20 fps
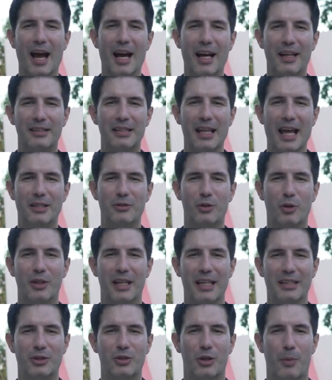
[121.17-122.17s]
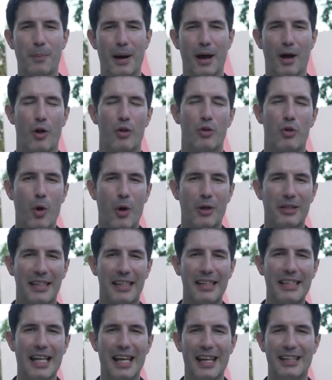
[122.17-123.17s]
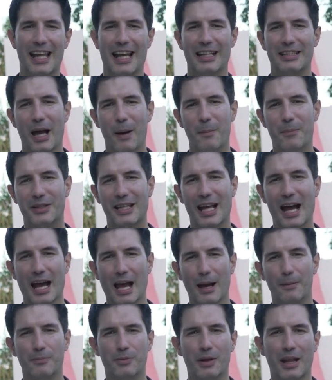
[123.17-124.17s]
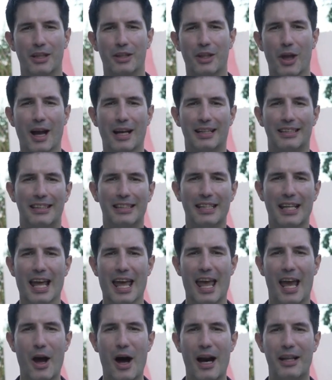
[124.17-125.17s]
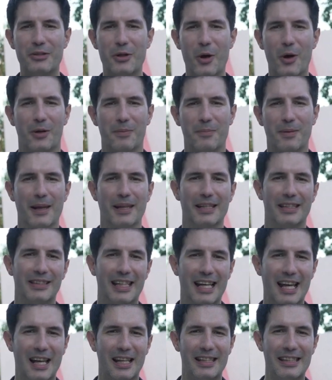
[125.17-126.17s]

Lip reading: Unlike traditional power sources that come with high upfront costs and ongoing bills,